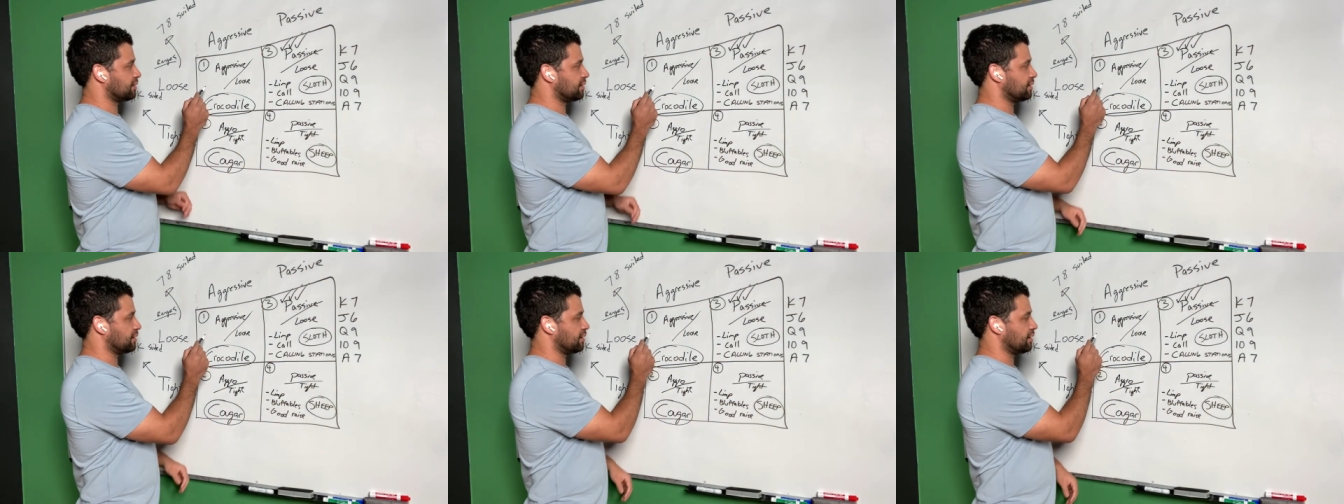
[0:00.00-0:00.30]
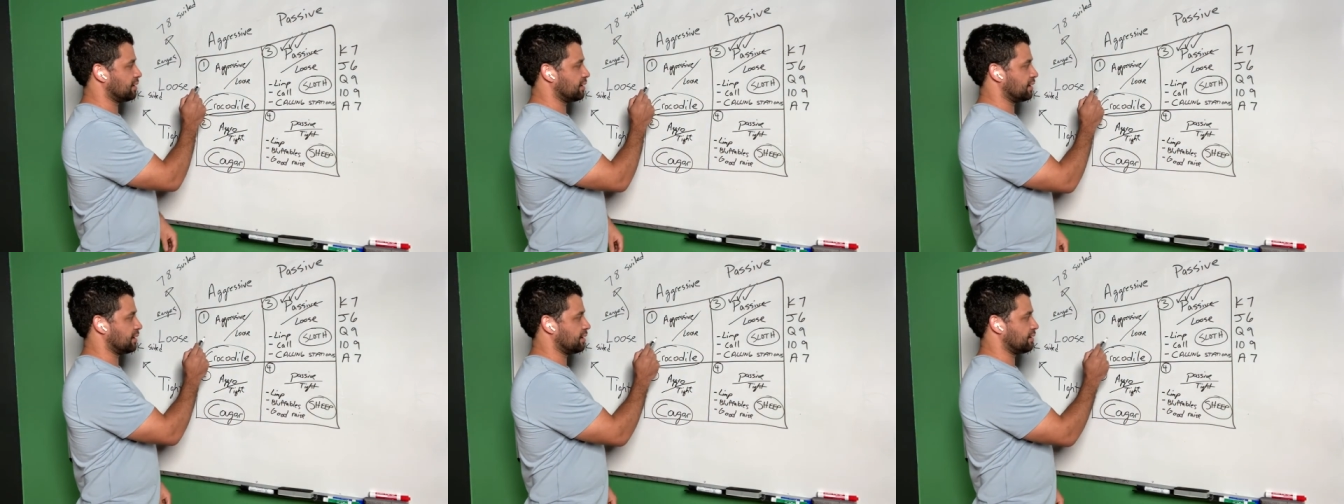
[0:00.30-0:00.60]
and,
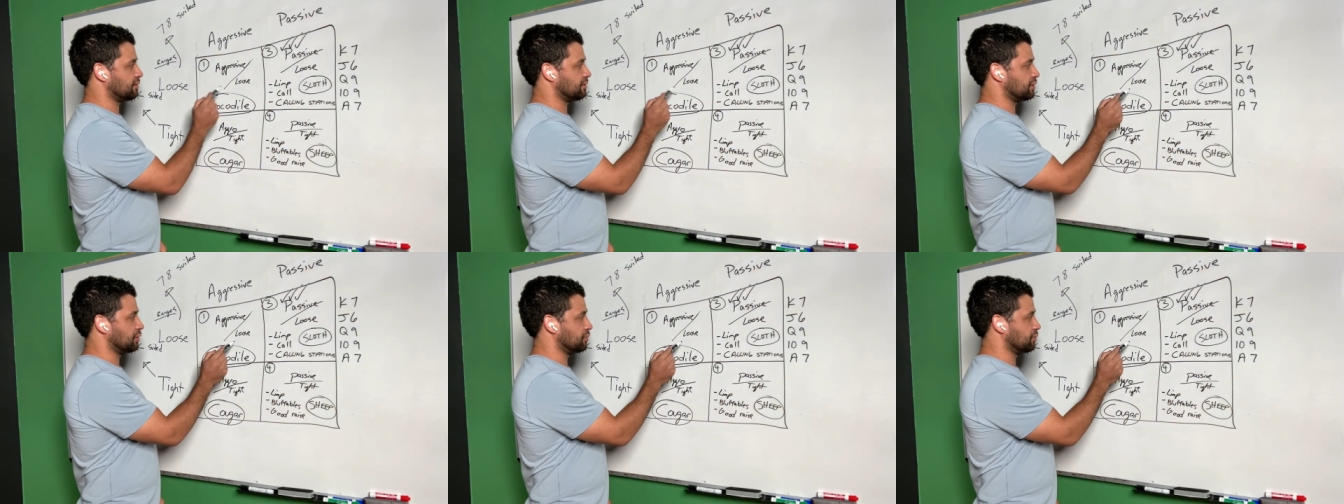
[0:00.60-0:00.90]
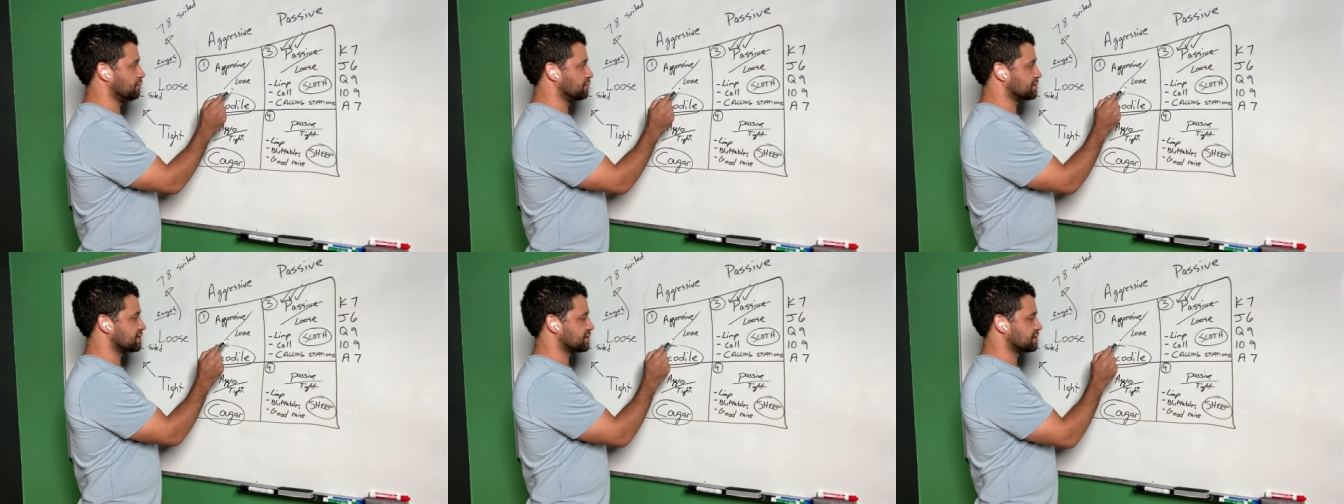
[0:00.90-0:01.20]
and
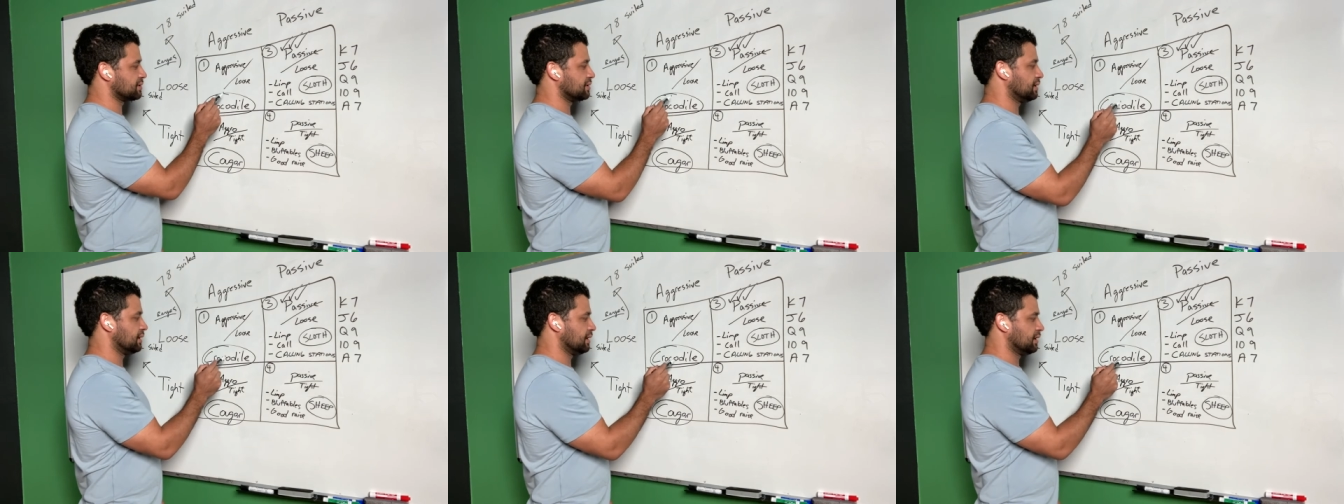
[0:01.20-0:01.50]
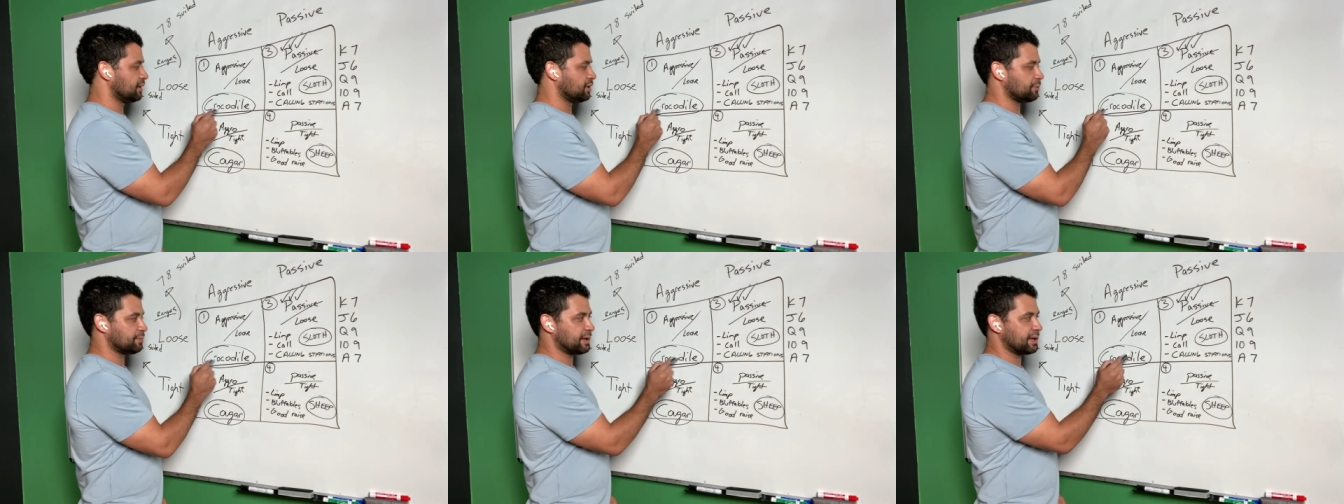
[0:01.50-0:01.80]
loose,
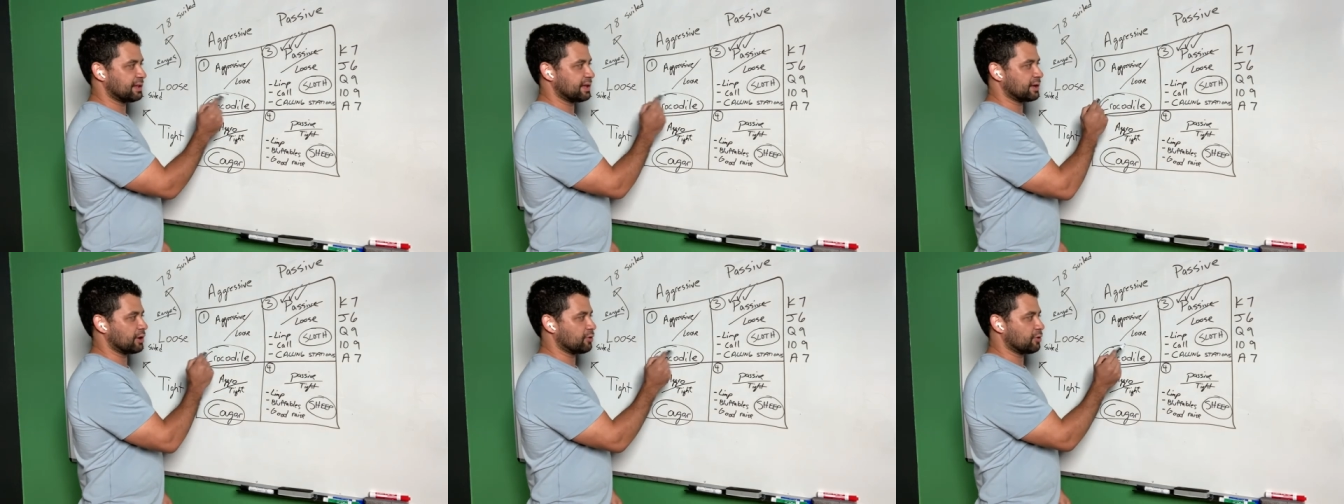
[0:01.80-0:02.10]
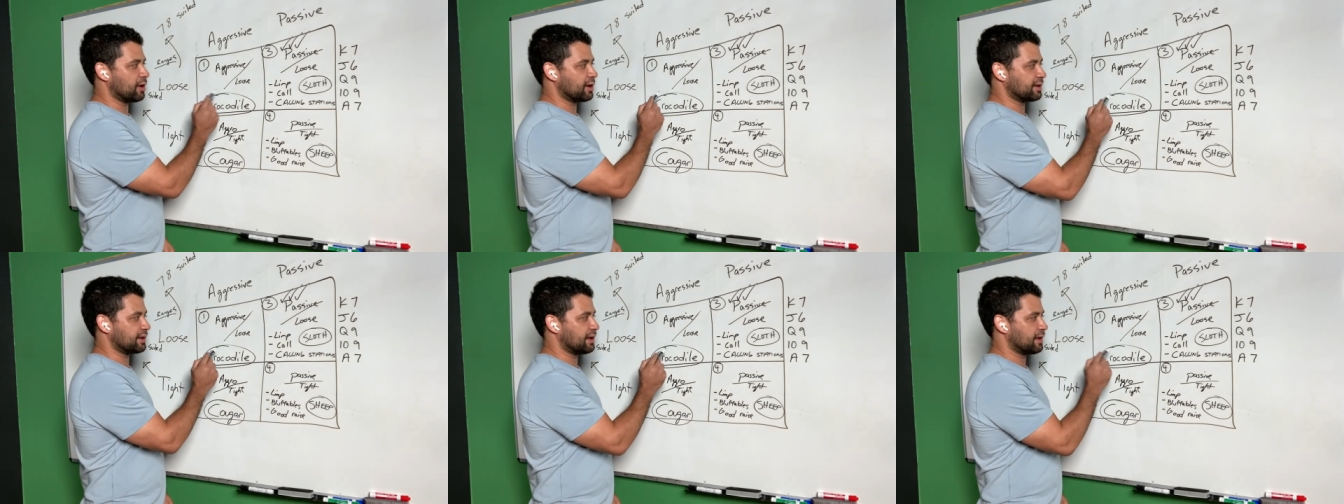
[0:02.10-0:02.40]
playing like a
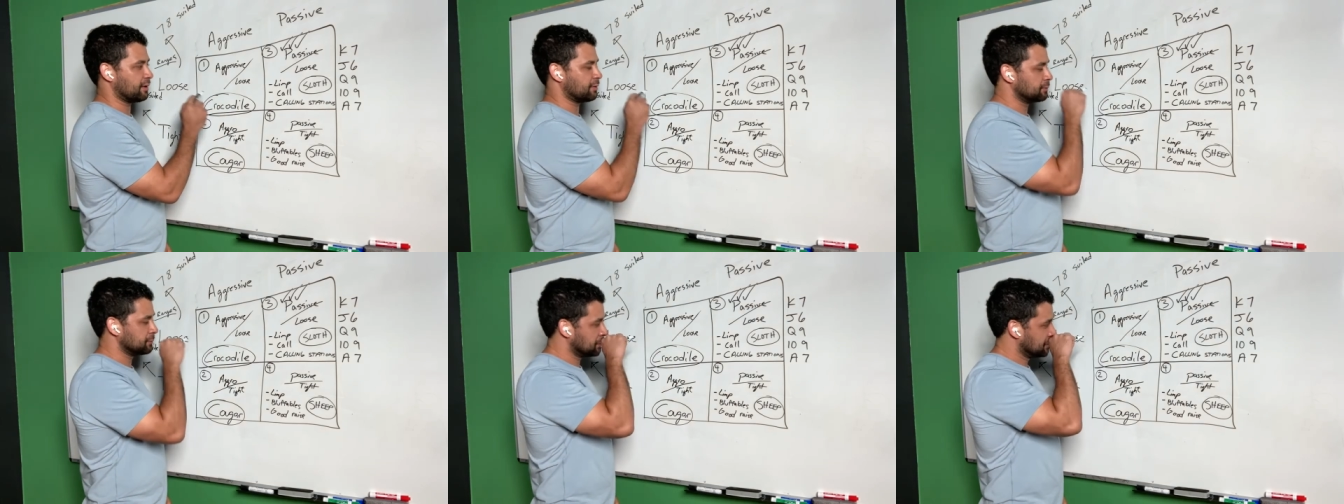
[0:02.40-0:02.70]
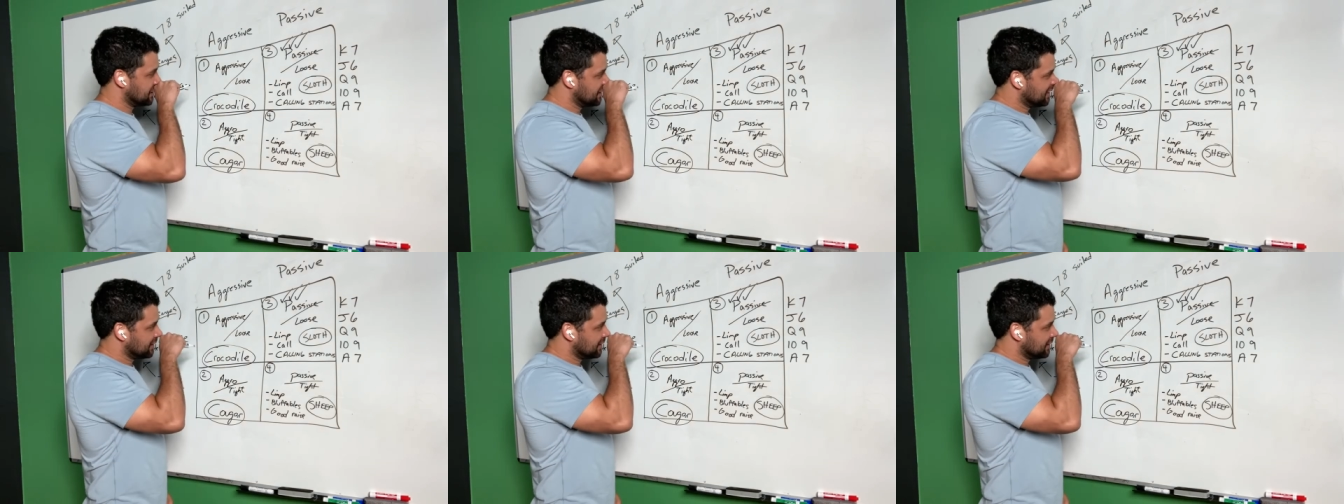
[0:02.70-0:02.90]
crocodile,